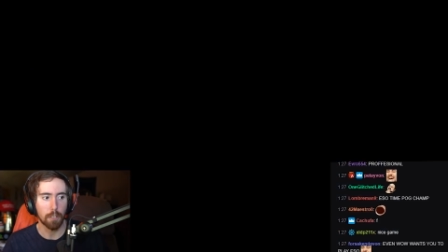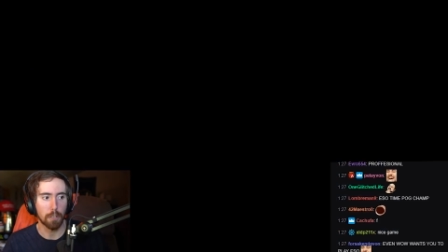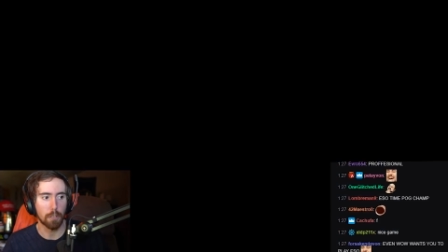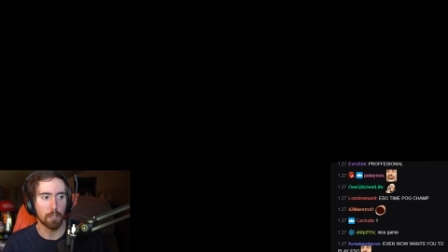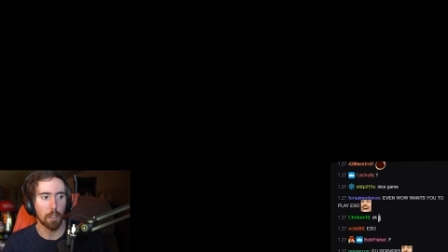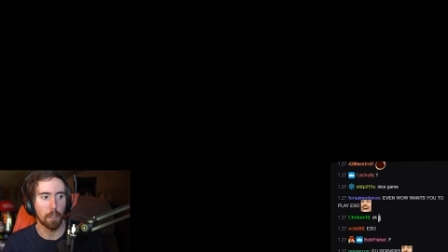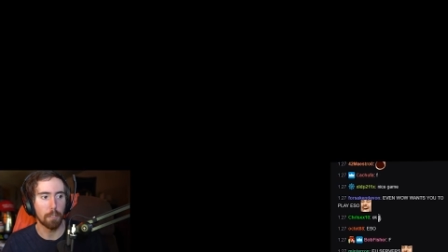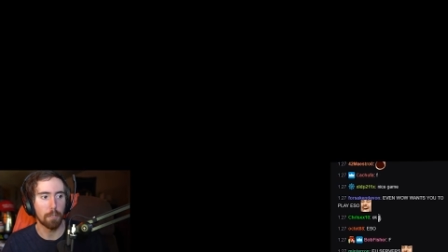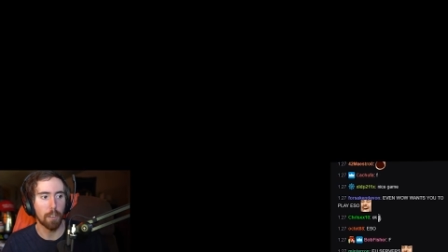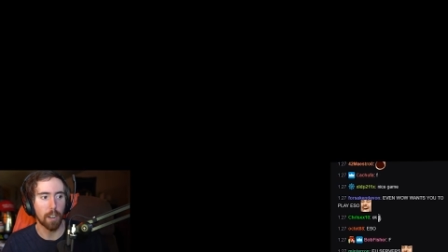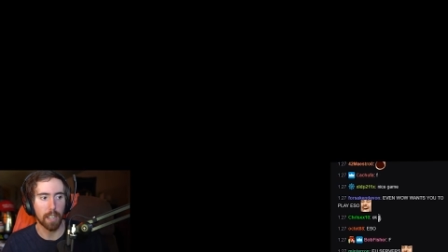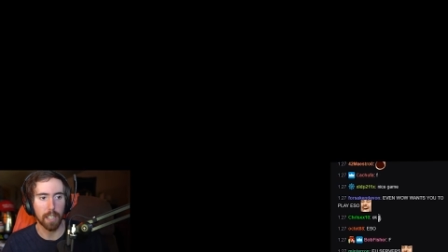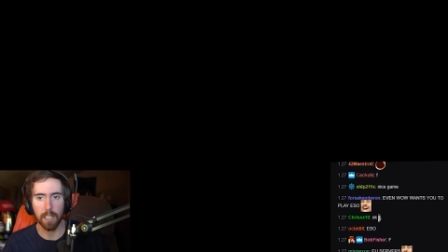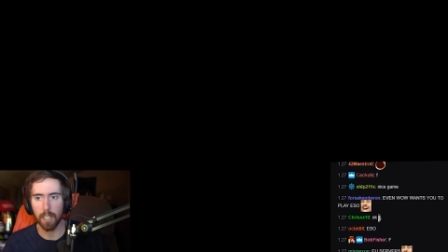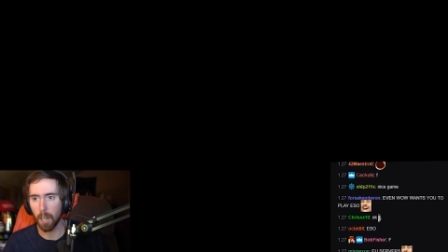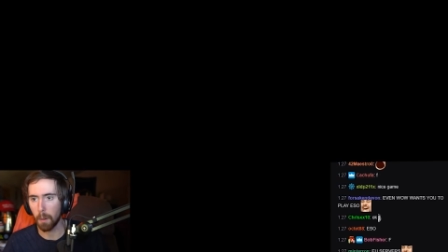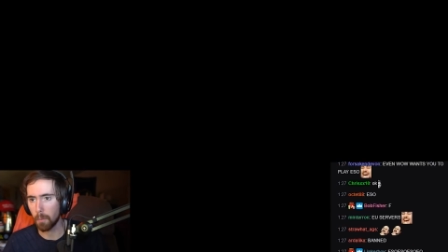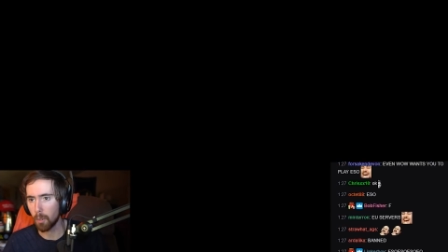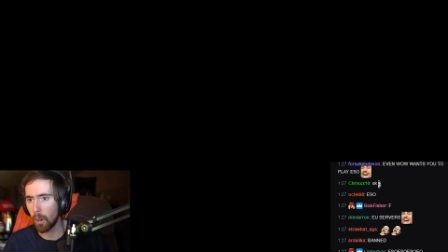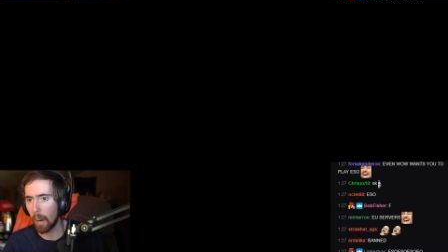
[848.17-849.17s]
so fucking
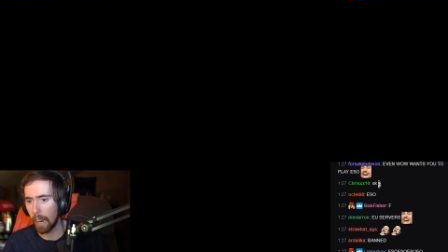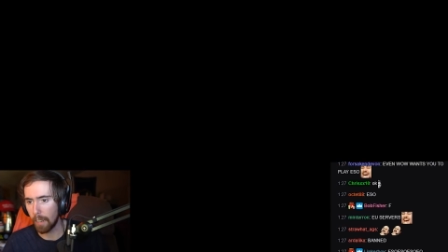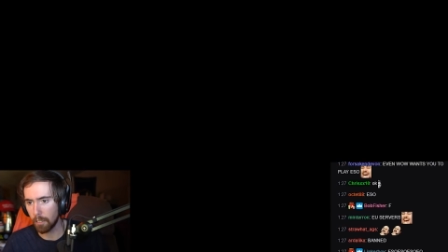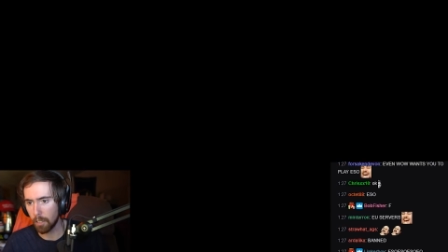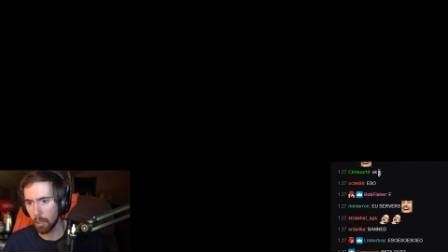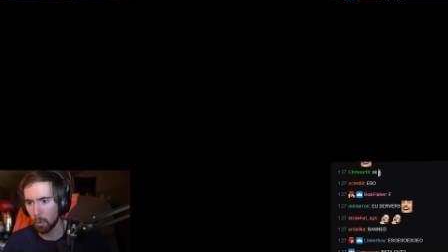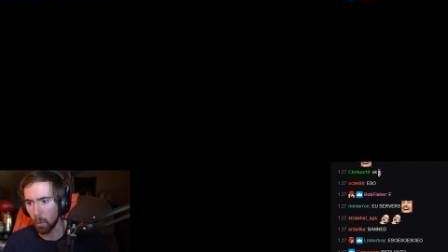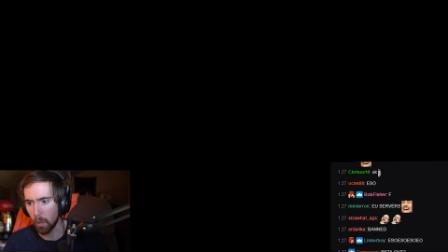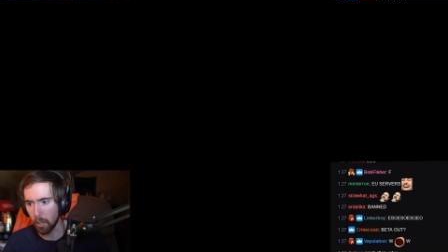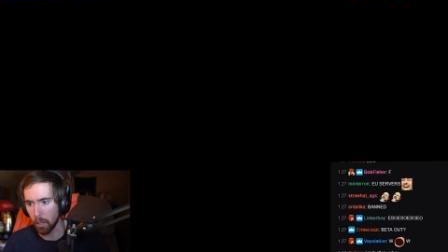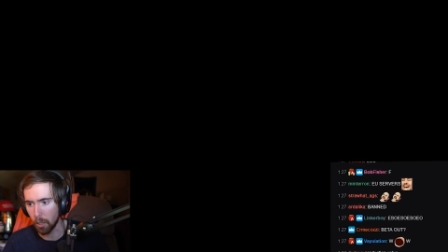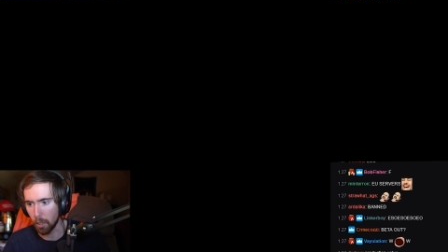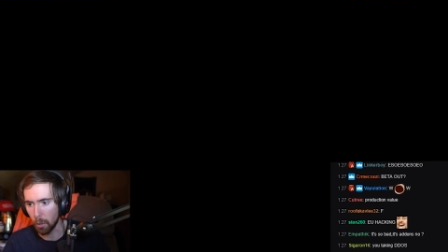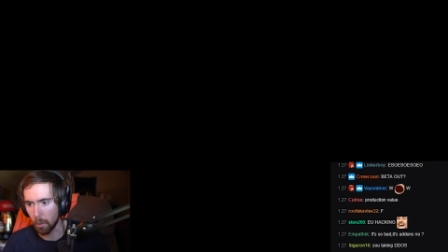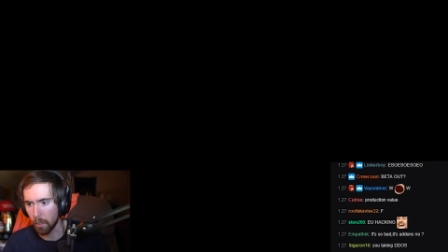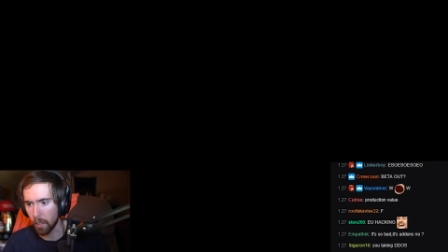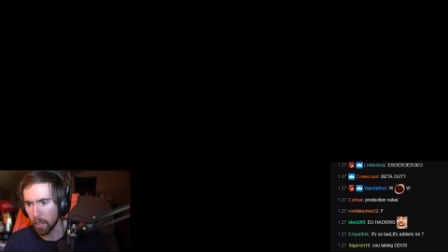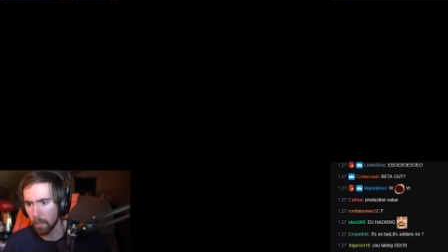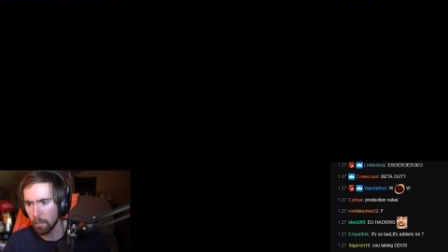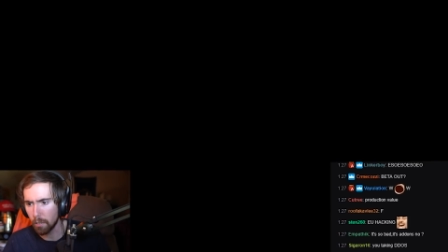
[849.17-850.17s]
dumb. Classic wouldn't do
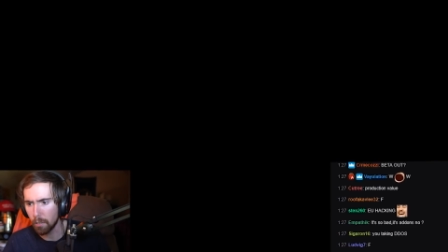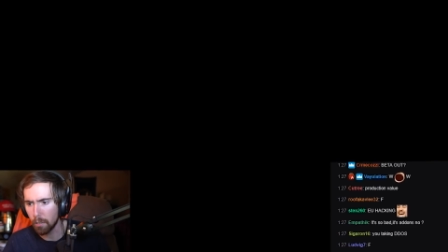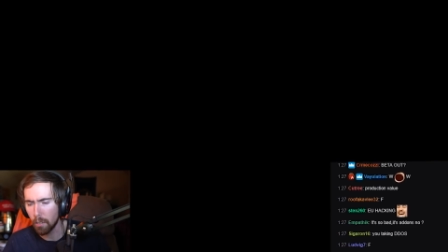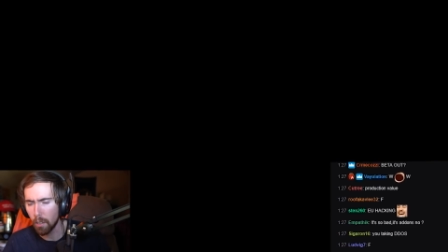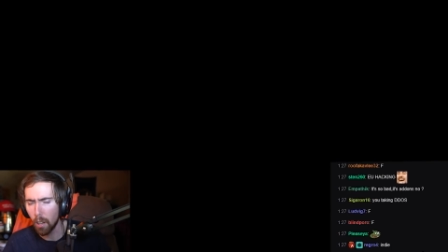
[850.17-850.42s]
this?